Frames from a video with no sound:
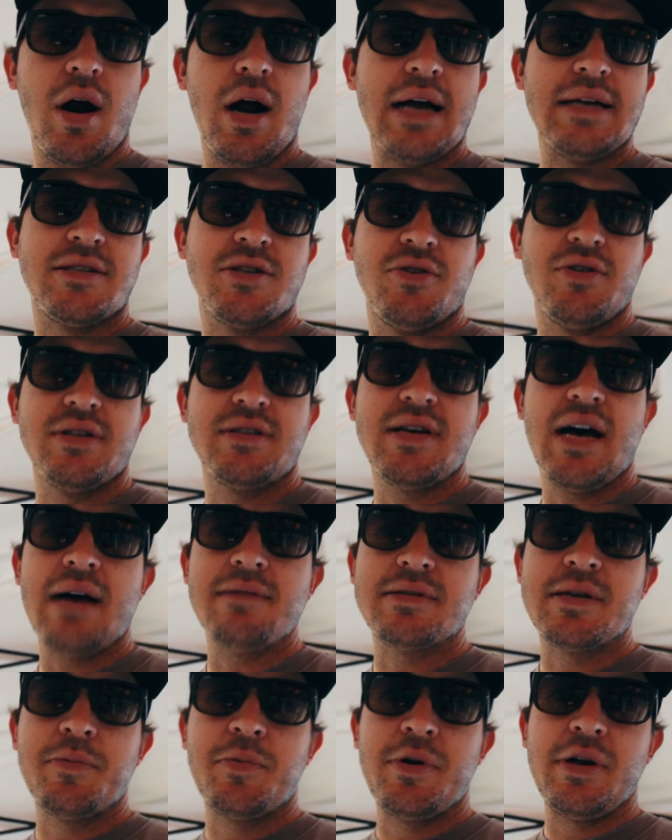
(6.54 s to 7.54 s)
Alright, so the
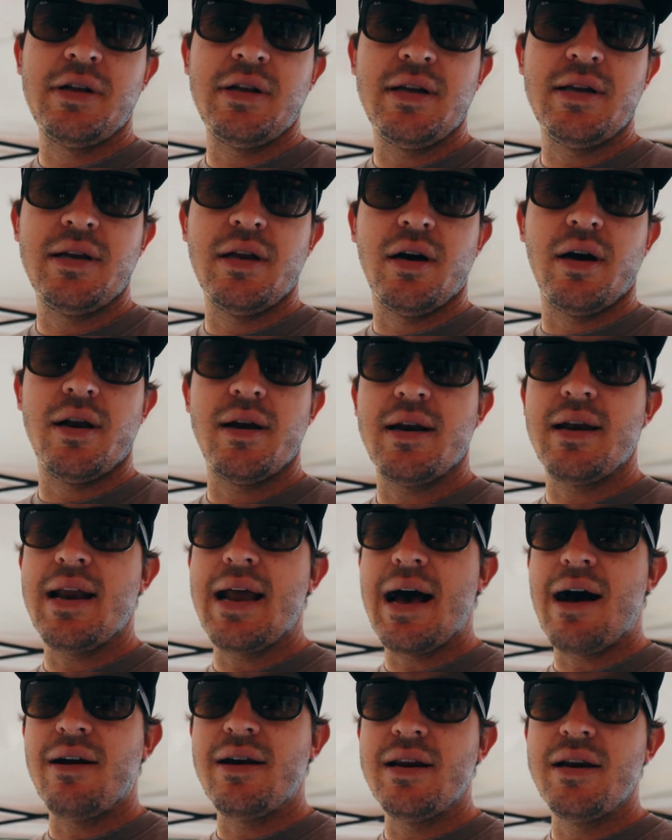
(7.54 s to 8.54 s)
top's completely done.
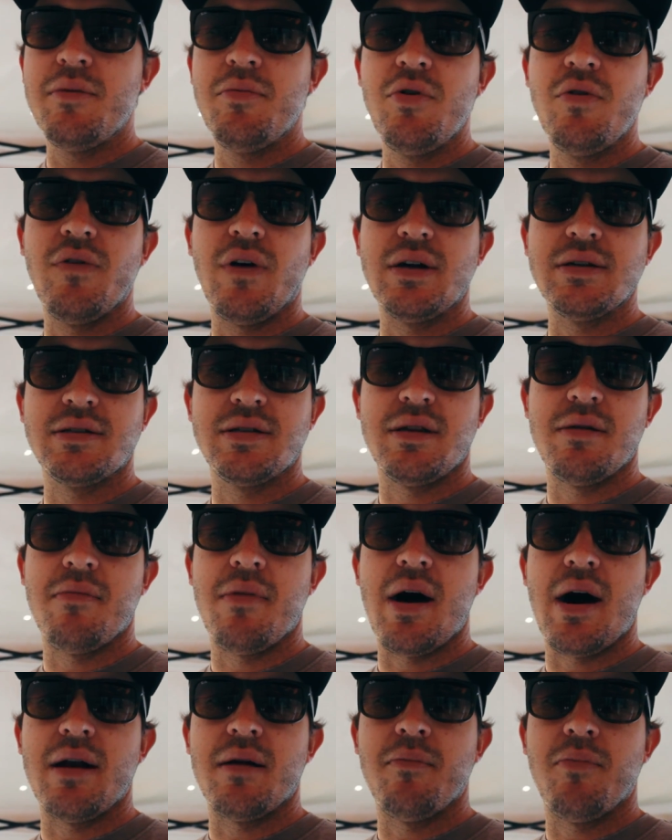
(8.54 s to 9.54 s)
Now I need to move on to the
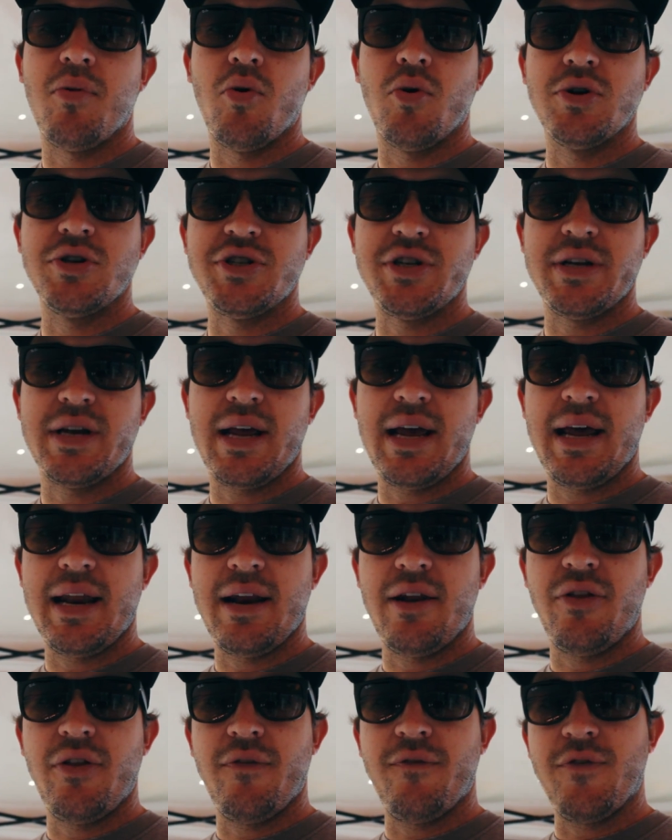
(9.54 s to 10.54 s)
bottom portion.
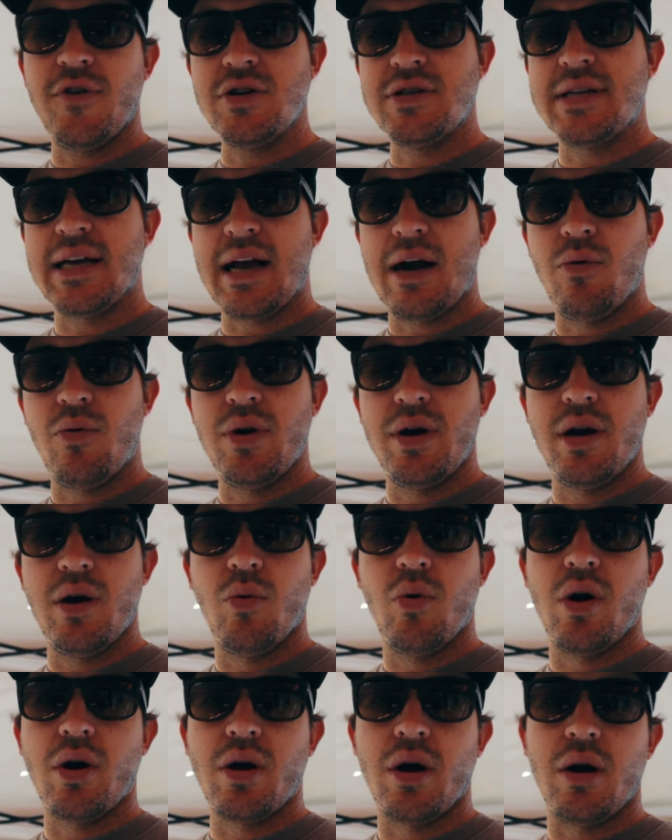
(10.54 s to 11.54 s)
And the first thing I wanted
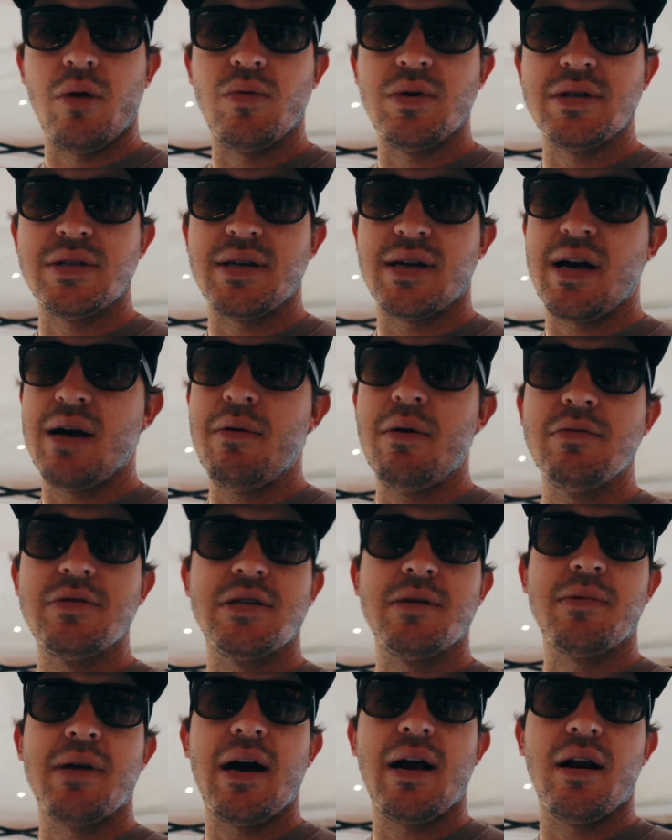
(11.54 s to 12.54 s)
to work on was to come up with
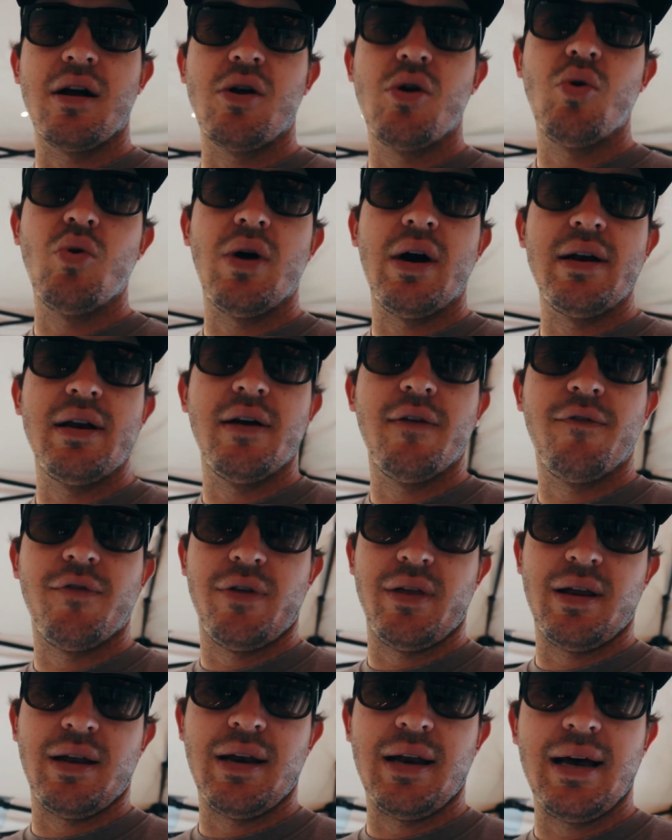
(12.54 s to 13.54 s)
some kind of cool idea
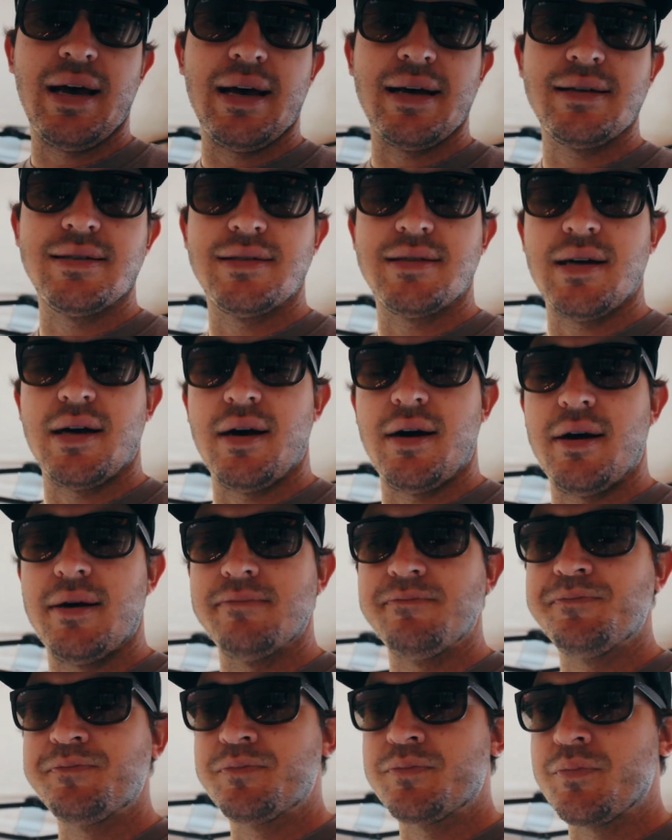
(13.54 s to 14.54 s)
for the legs.
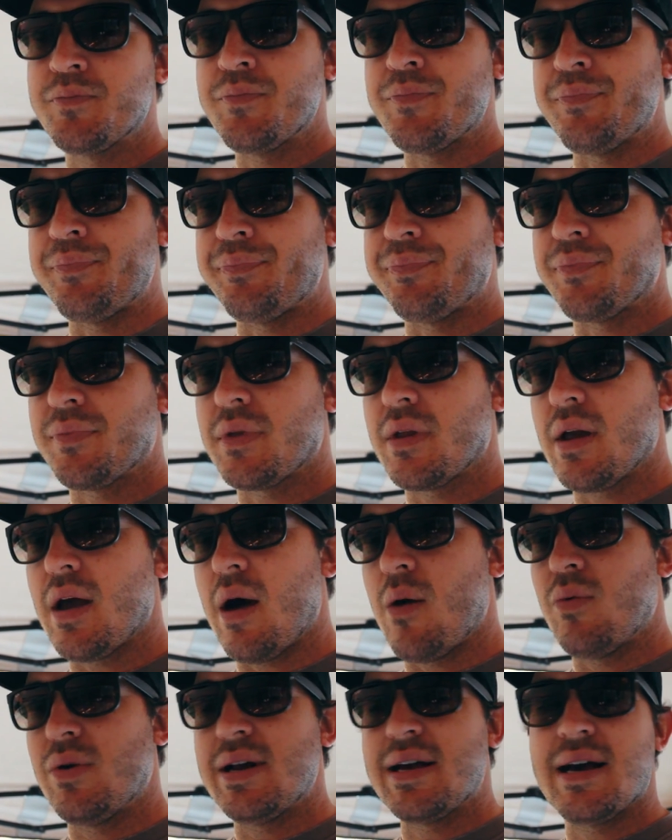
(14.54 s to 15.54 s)

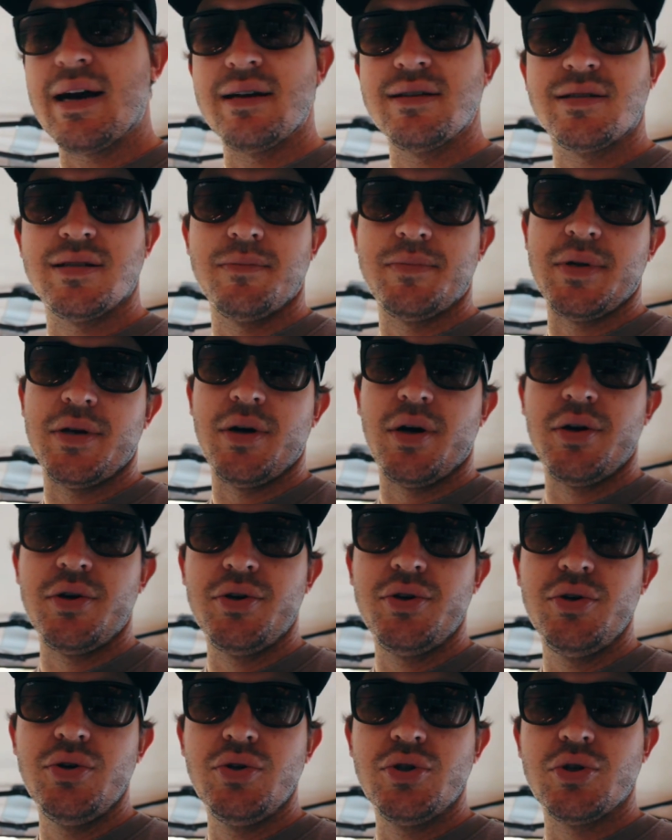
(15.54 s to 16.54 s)
I wanted kind of something
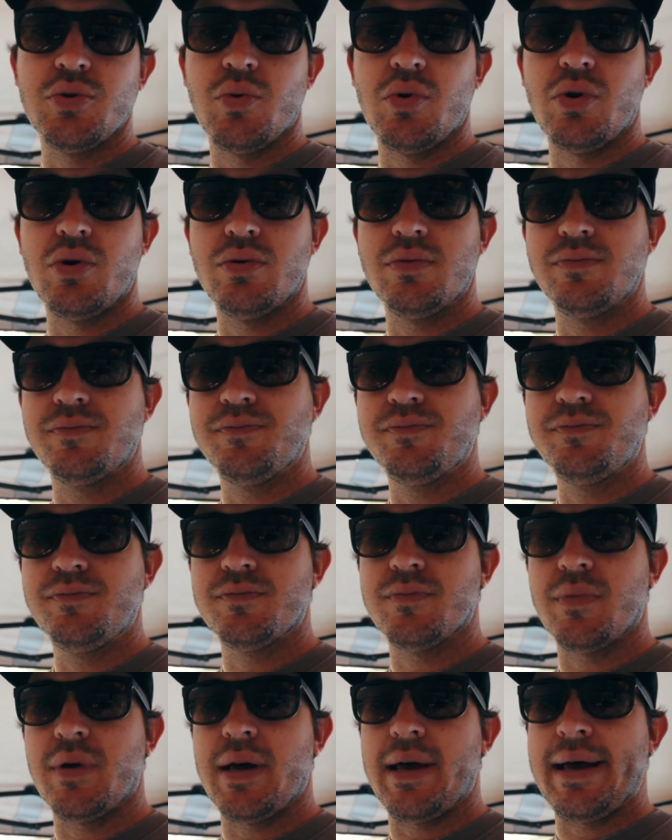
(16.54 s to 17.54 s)
unusual.
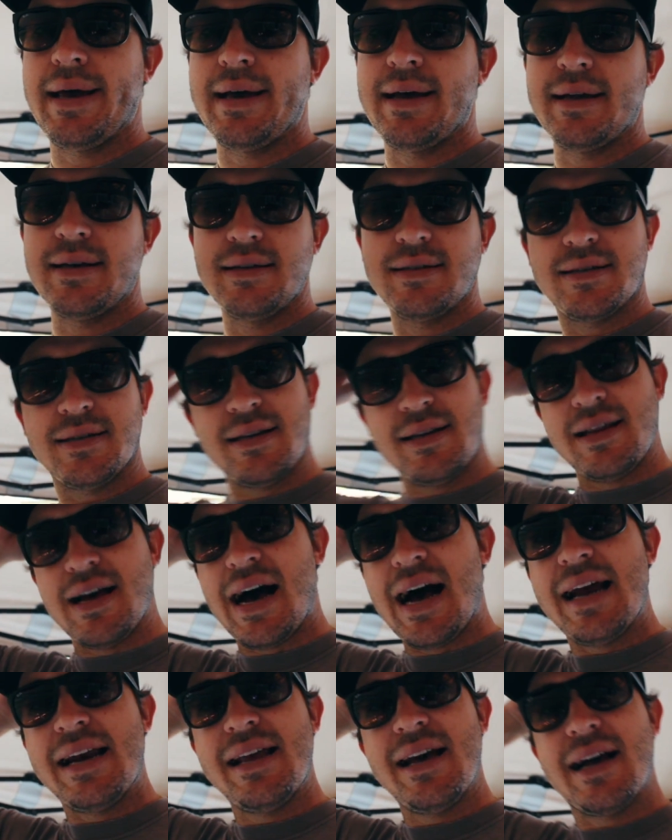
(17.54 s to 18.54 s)
And the
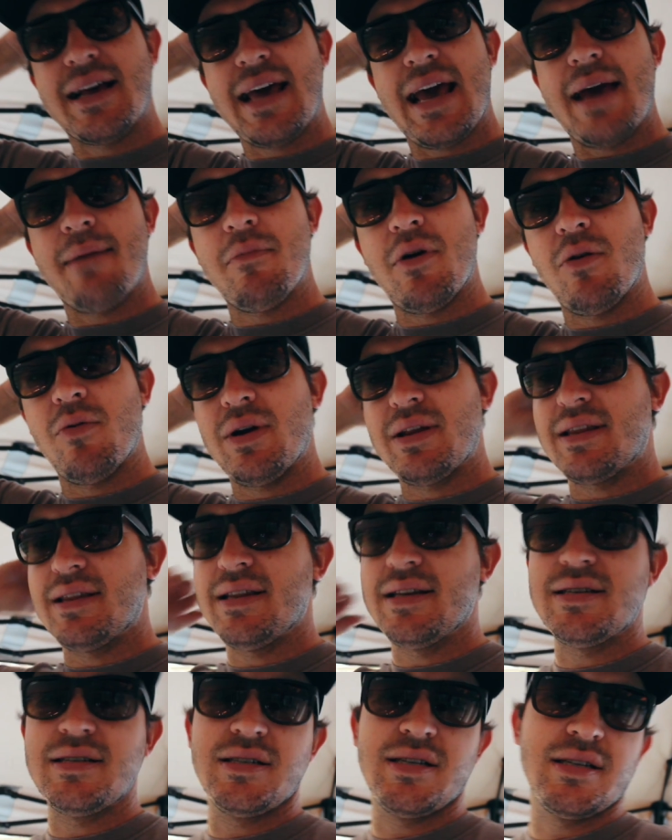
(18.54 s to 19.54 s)
idea I came up with,
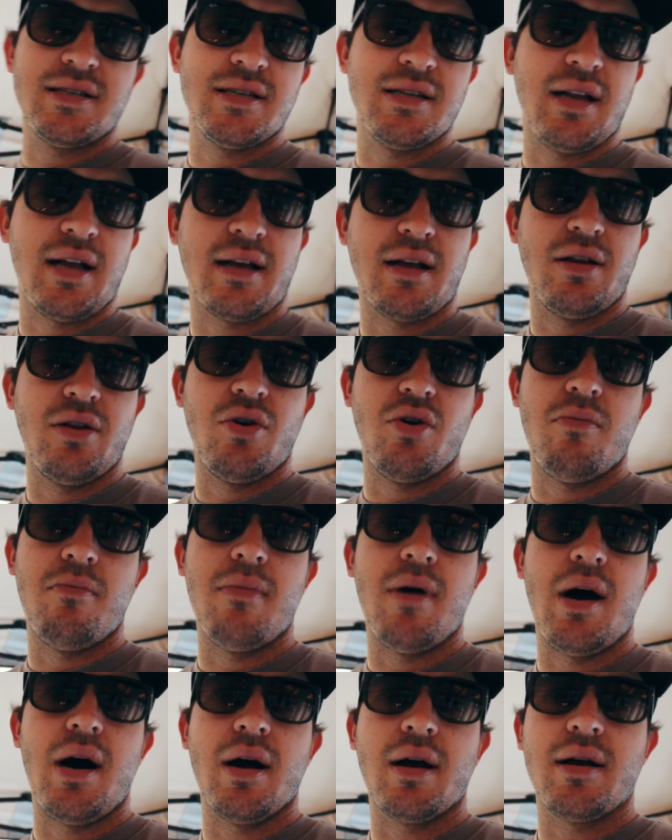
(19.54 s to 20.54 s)
and this is just like a little
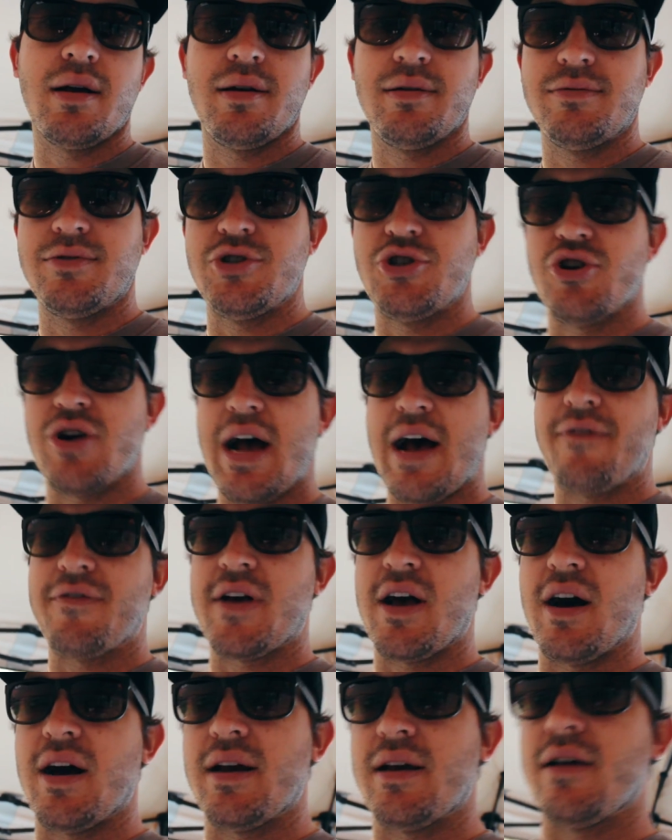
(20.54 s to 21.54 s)
mock
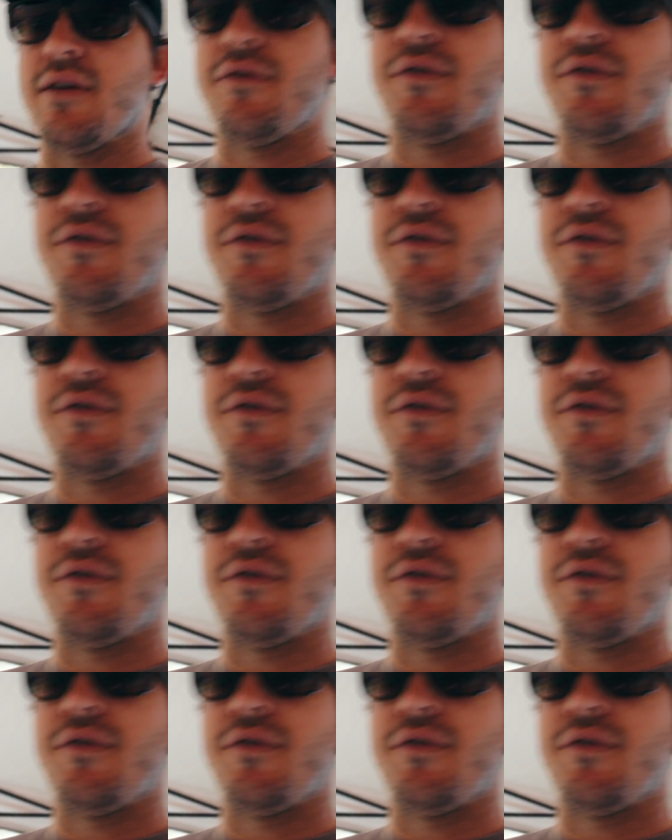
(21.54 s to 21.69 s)
draft kind